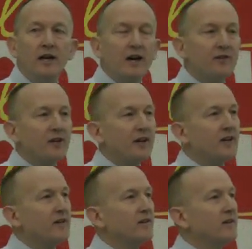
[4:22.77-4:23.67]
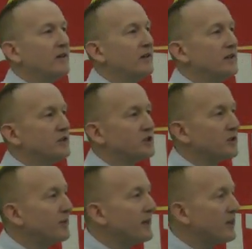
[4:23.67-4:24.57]
Healthcare
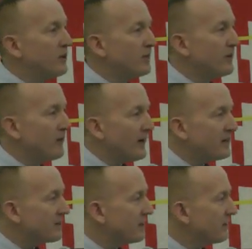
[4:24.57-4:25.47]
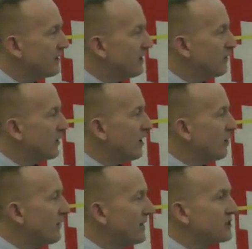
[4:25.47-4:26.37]
should be a human right, and we
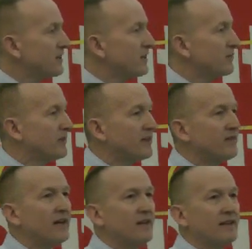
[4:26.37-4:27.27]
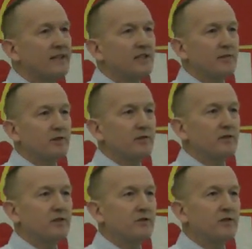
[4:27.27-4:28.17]
all passionately believe that, and that's
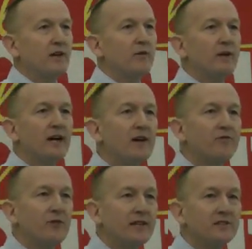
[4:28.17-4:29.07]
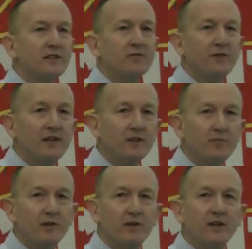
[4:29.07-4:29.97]
absolutely true. And we have friends in the faith
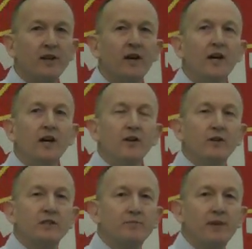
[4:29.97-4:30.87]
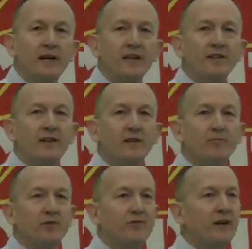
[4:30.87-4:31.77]
community who explain their
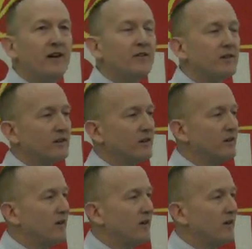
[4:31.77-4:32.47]
profound